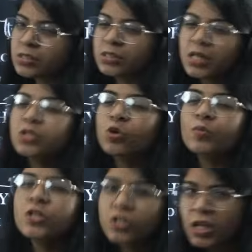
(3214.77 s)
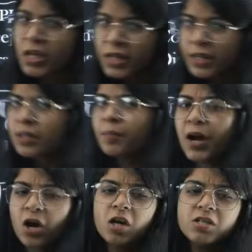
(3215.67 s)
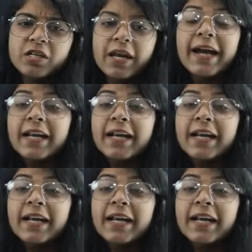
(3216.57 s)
there is so much theory in the biology, right?